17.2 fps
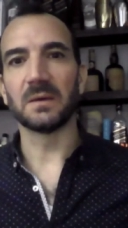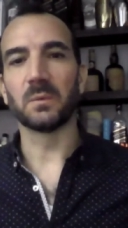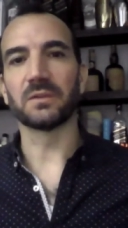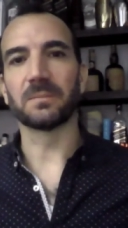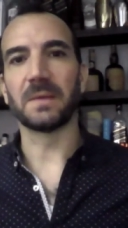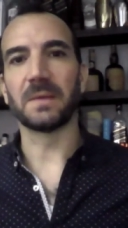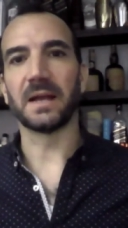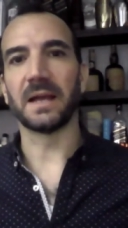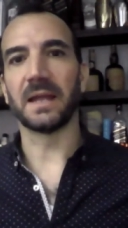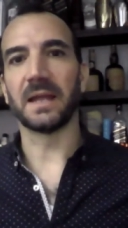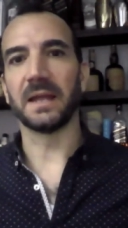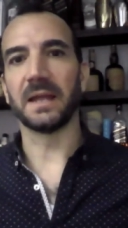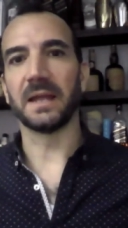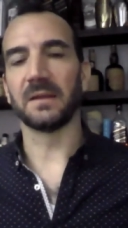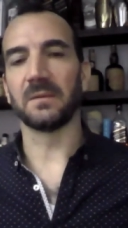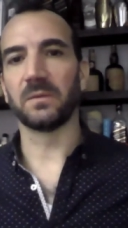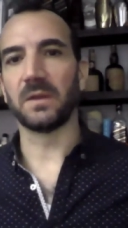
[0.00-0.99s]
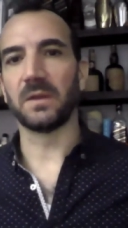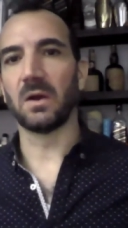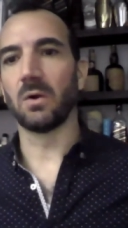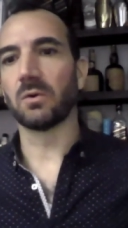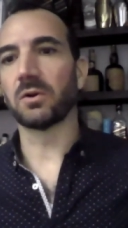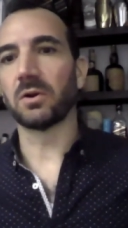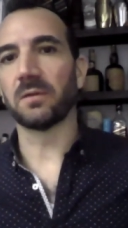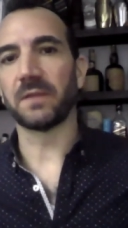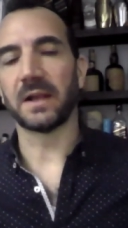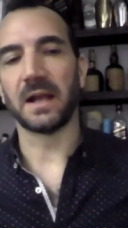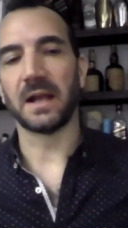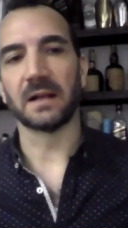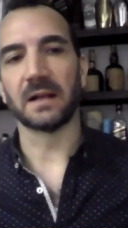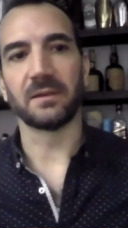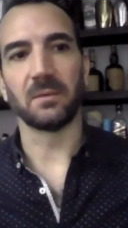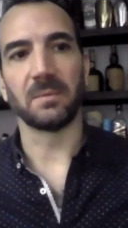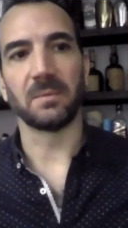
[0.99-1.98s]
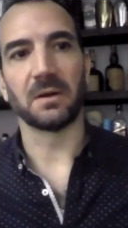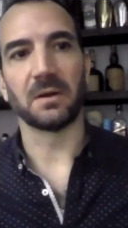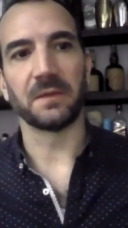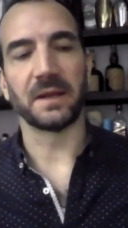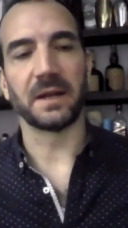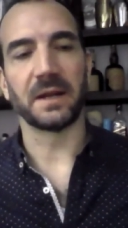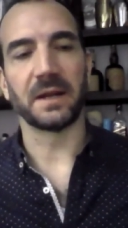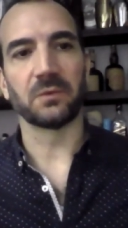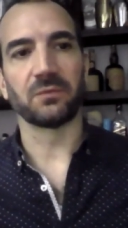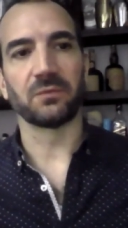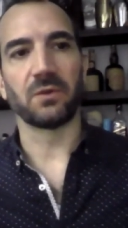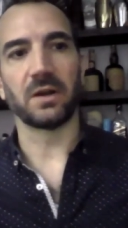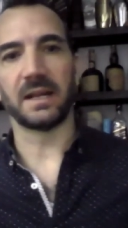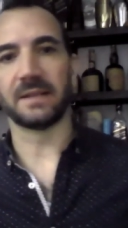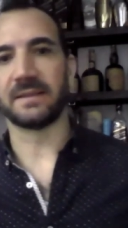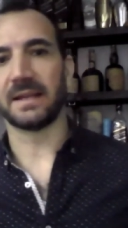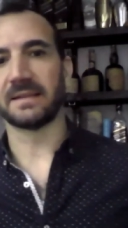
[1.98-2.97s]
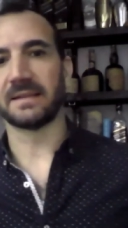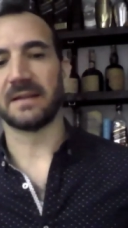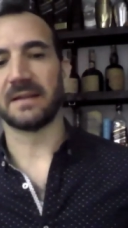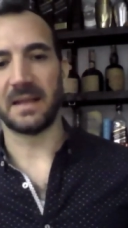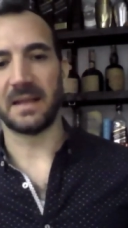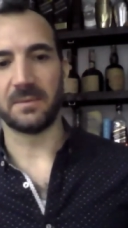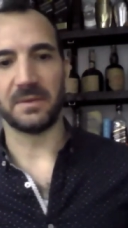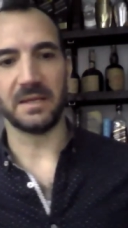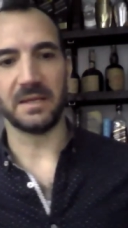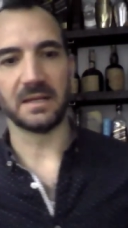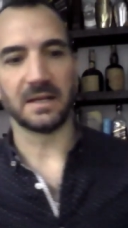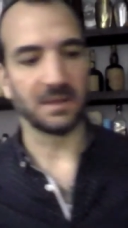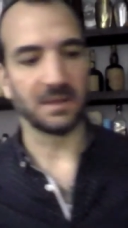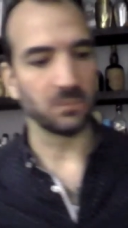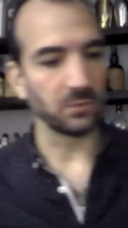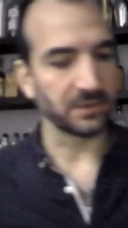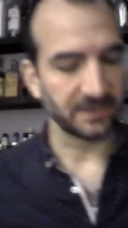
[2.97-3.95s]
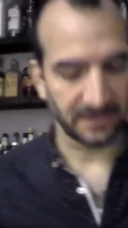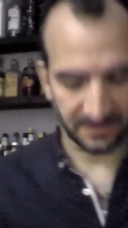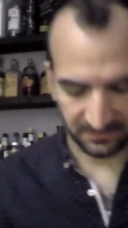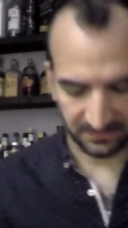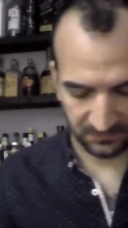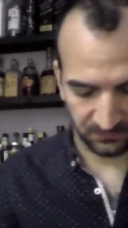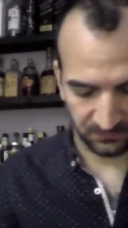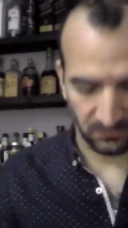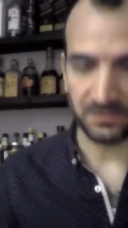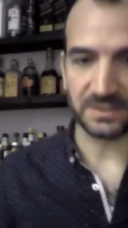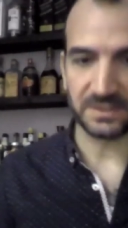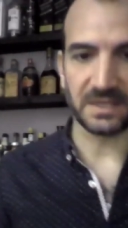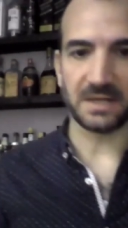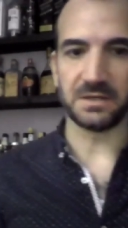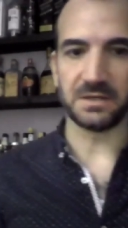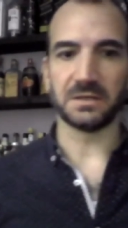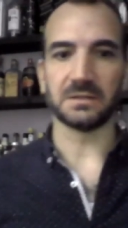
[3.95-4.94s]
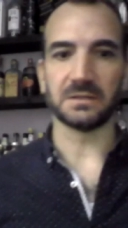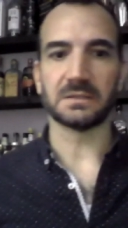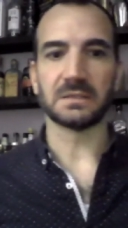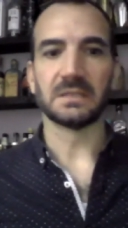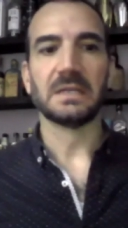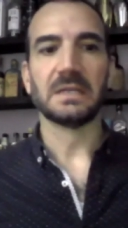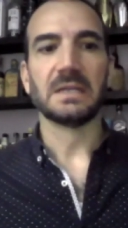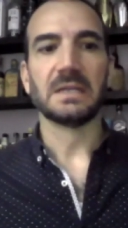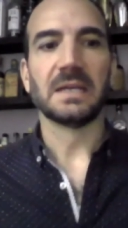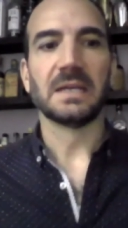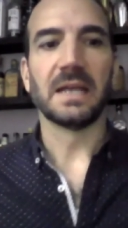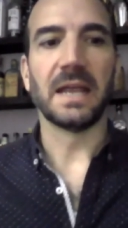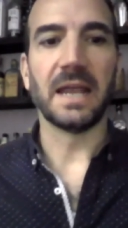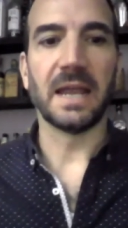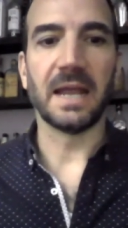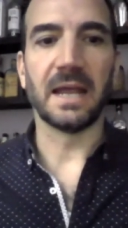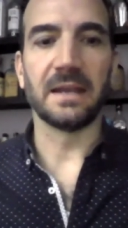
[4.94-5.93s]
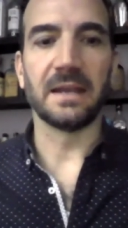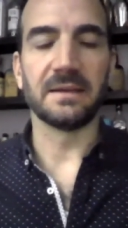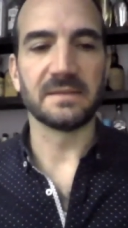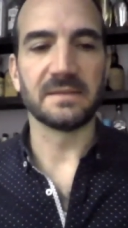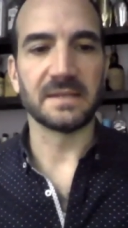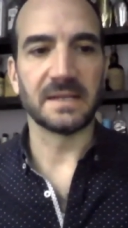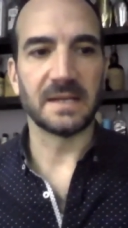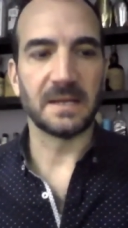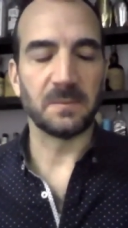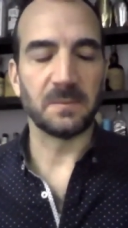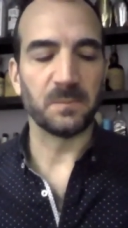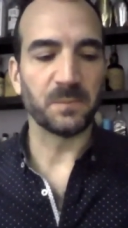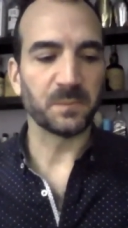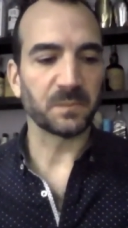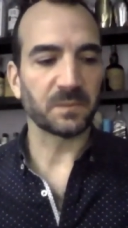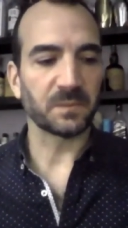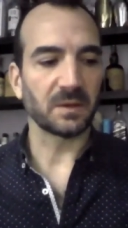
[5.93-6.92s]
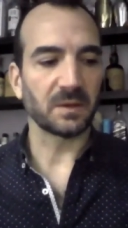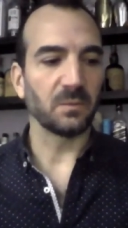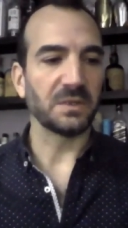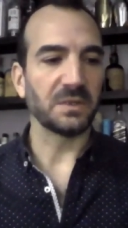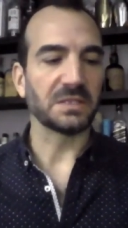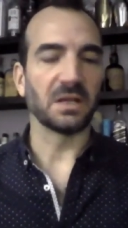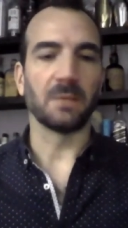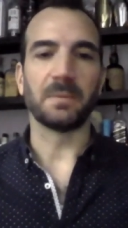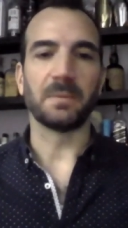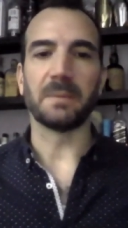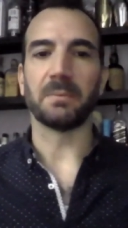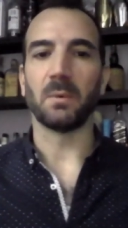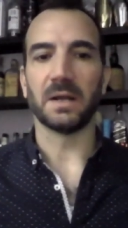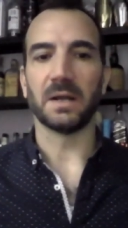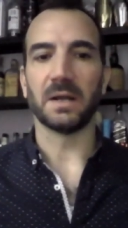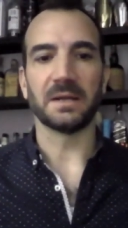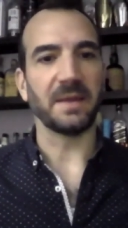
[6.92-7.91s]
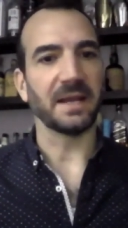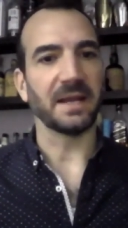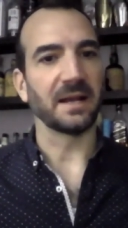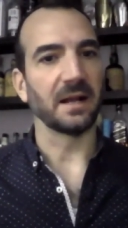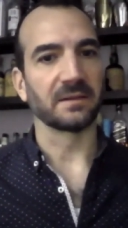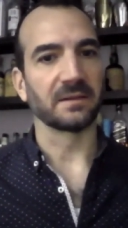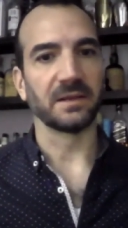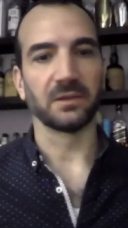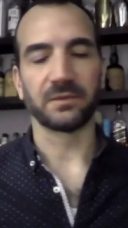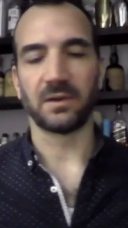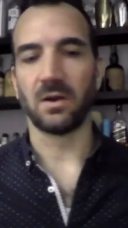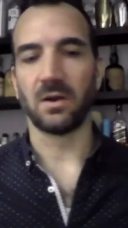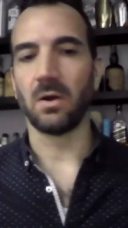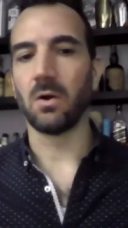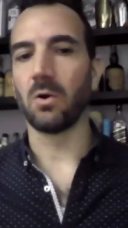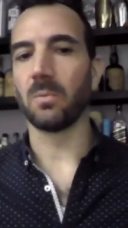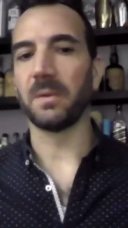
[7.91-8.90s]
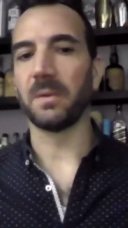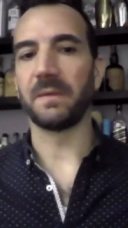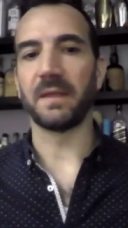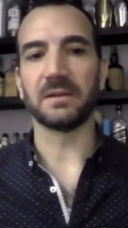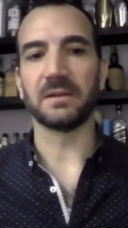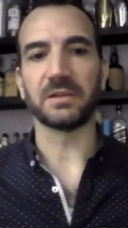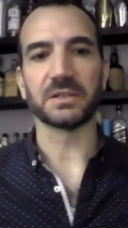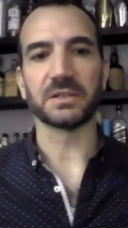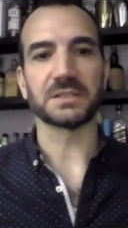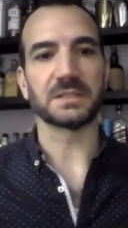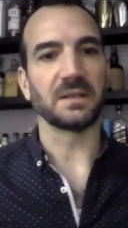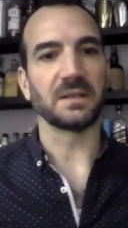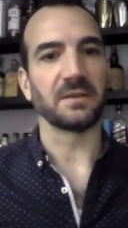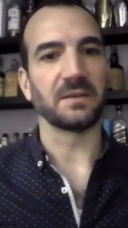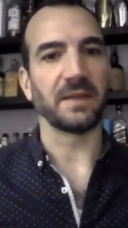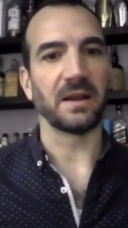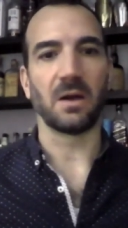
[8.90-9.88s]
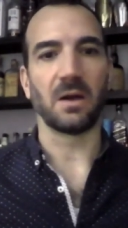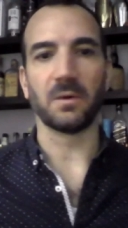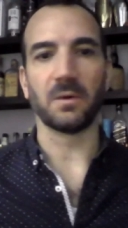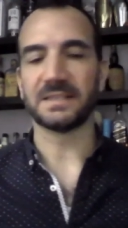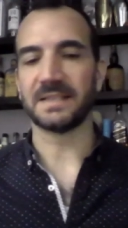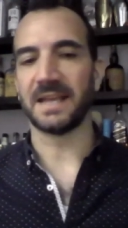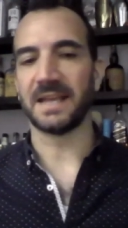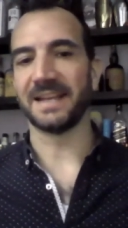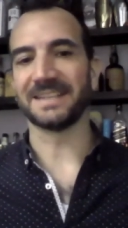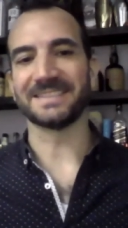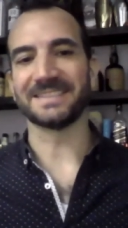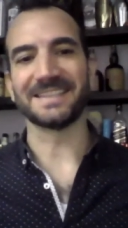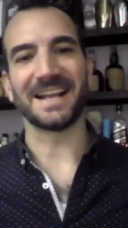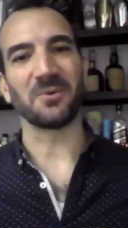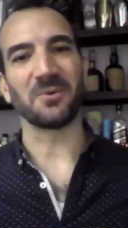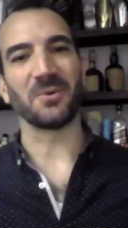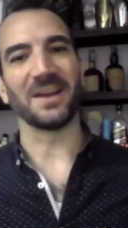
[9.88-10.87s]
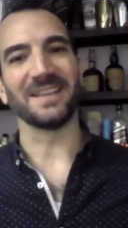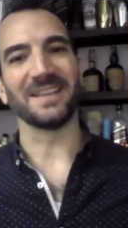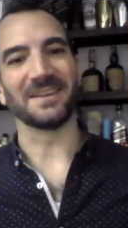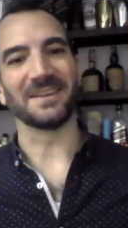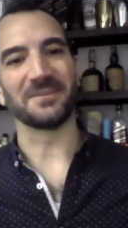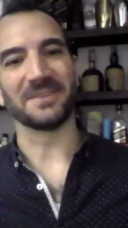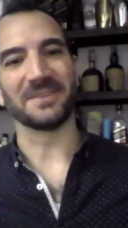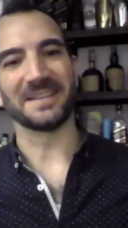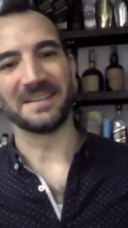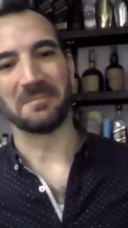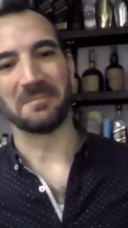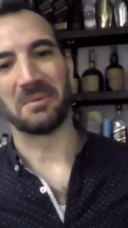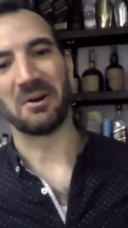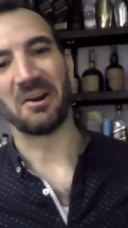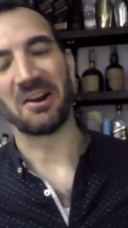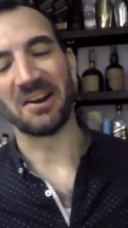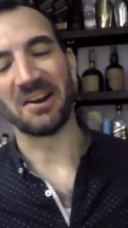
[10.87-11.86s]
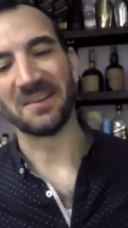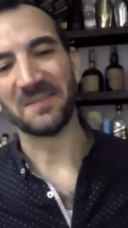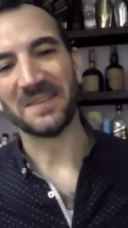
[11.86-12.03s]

was the owner of the cocktail bar that I was running at that time. He and I had worked together for over 10 years, and we saw people wanting to make cocktails at home, and they'd always say it's not quite like in the bar,